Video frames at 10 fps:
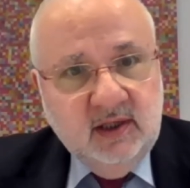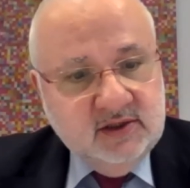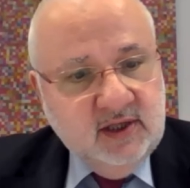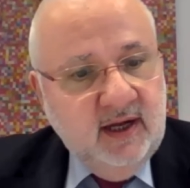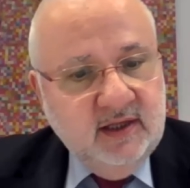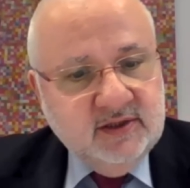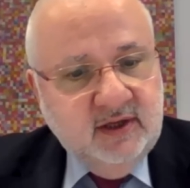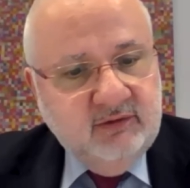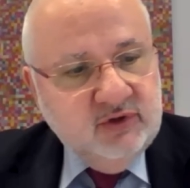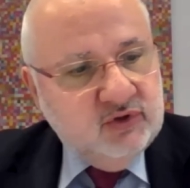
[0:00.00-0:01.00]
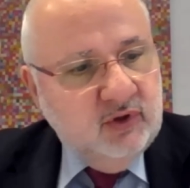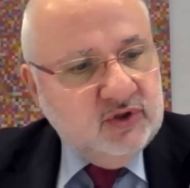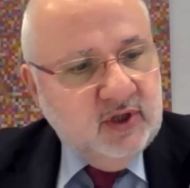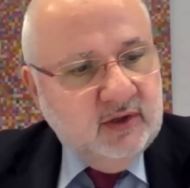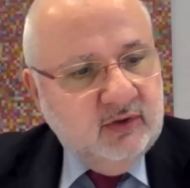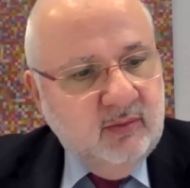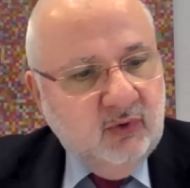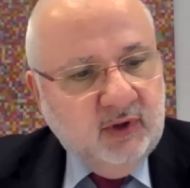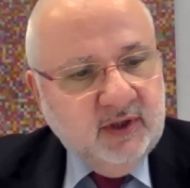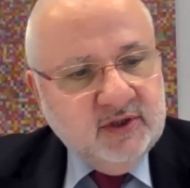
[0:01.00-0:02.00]
Science and research and the
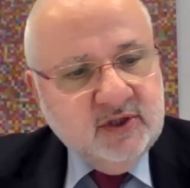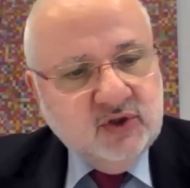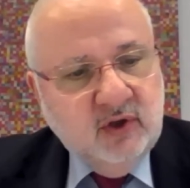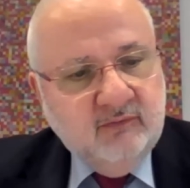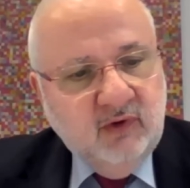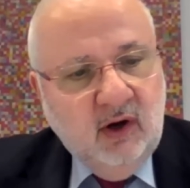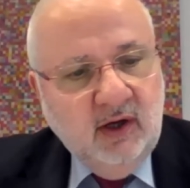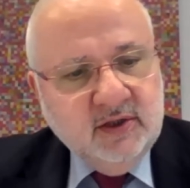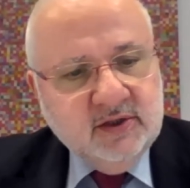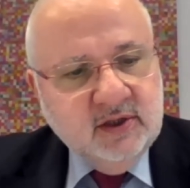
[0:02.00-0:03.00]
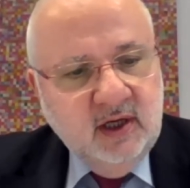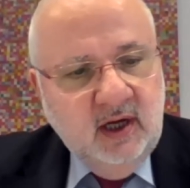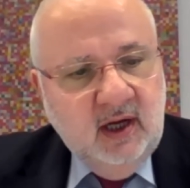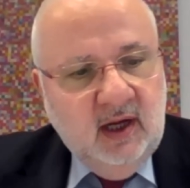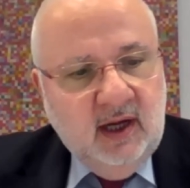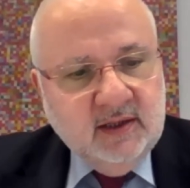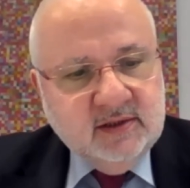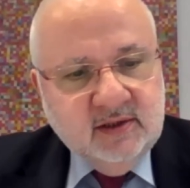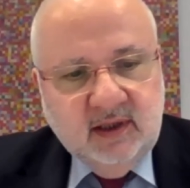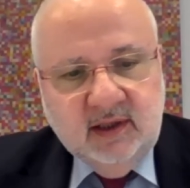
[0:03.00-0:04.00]
democratization of knowledge,
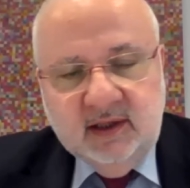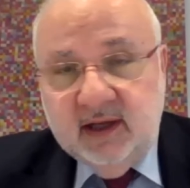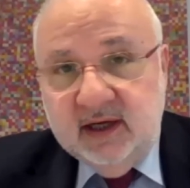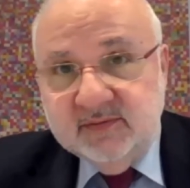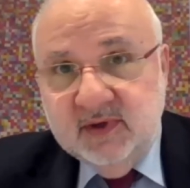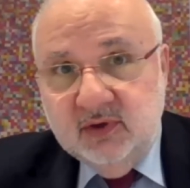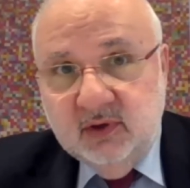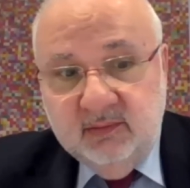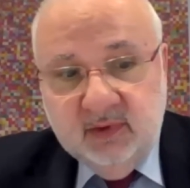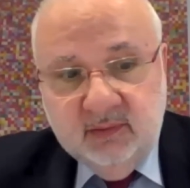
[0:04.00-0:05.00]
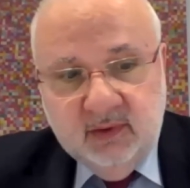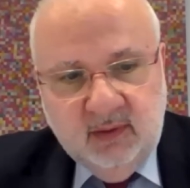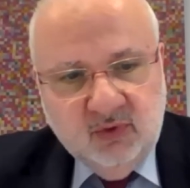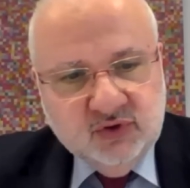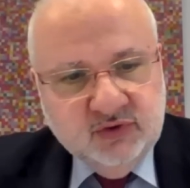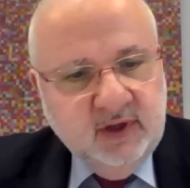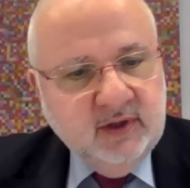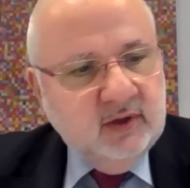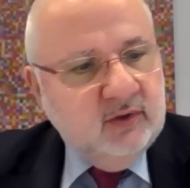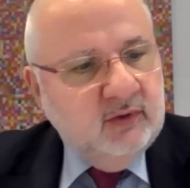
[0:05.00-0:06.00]
as it has been
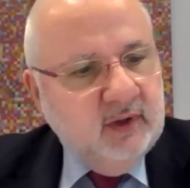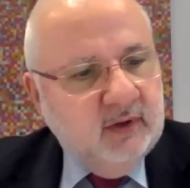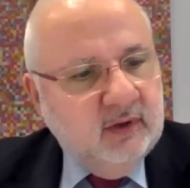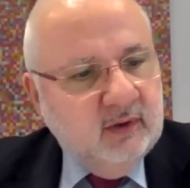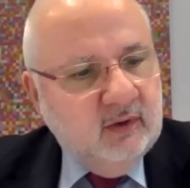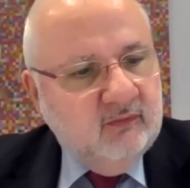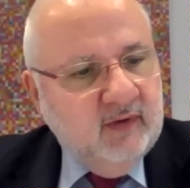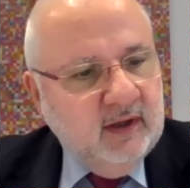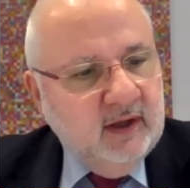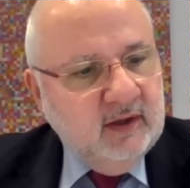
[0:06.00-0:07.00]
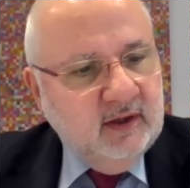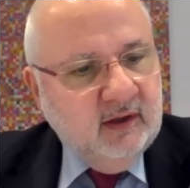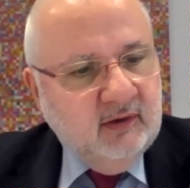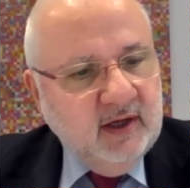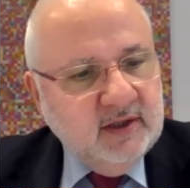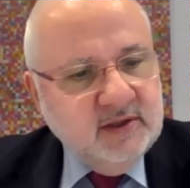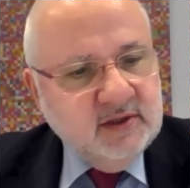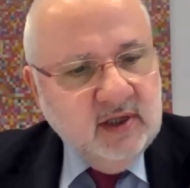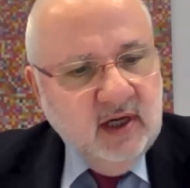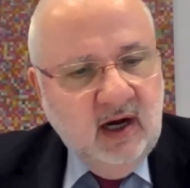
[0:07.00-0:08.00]
demonstrated during the COVID-19
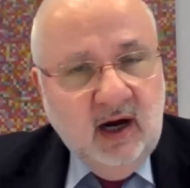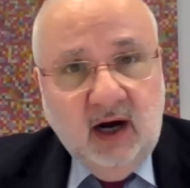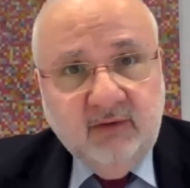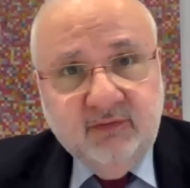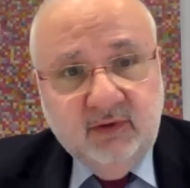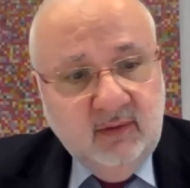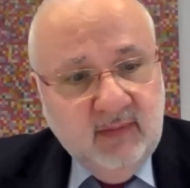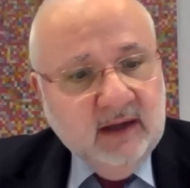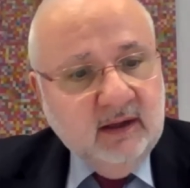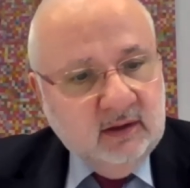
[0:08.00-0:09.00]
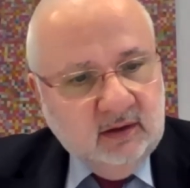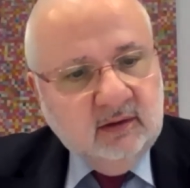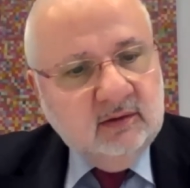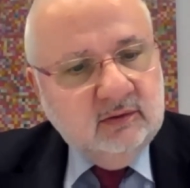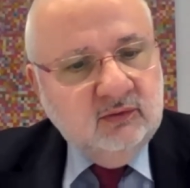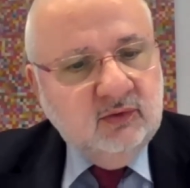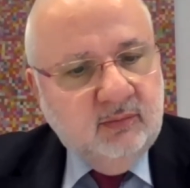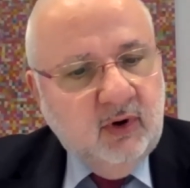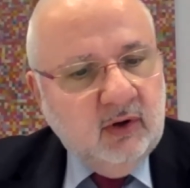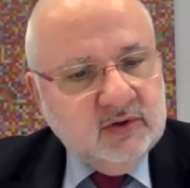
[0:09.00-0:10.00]
crisis, are fundamental to the
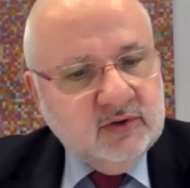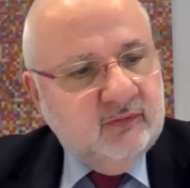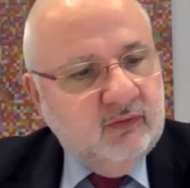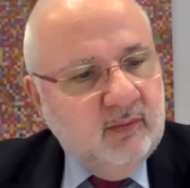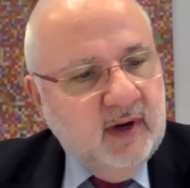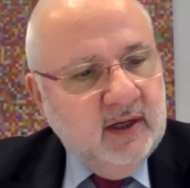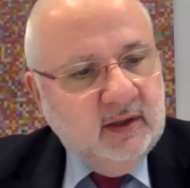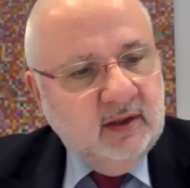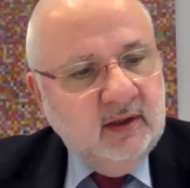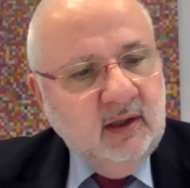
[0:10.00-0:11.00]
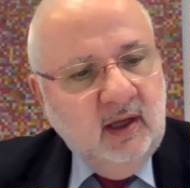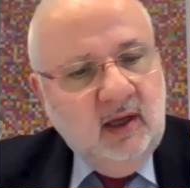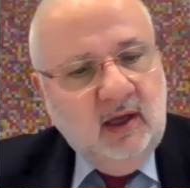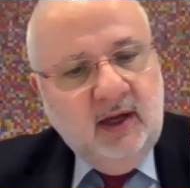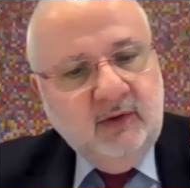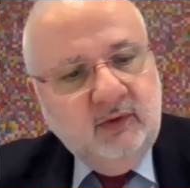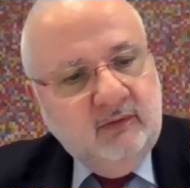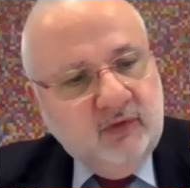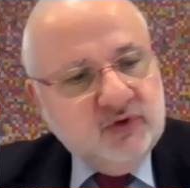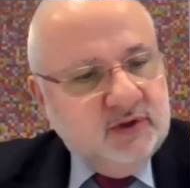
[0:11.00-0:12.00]
progress of humanity. And
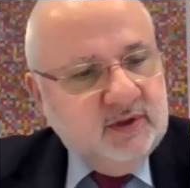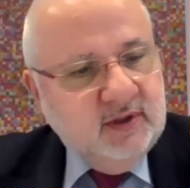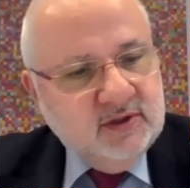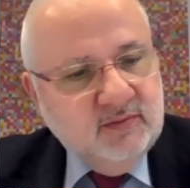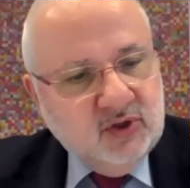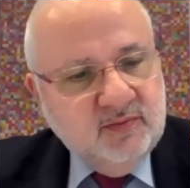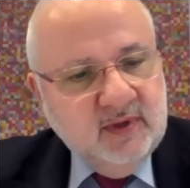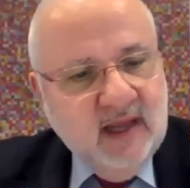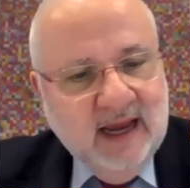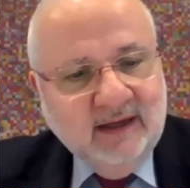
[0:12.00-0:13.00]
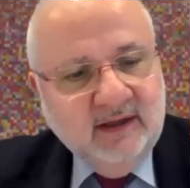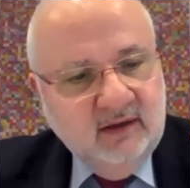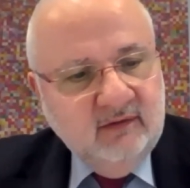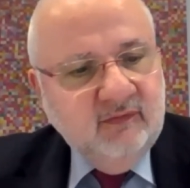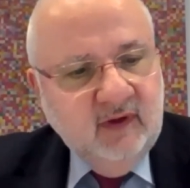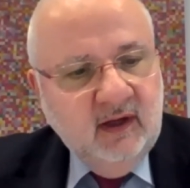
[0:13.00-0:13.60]
universities must be active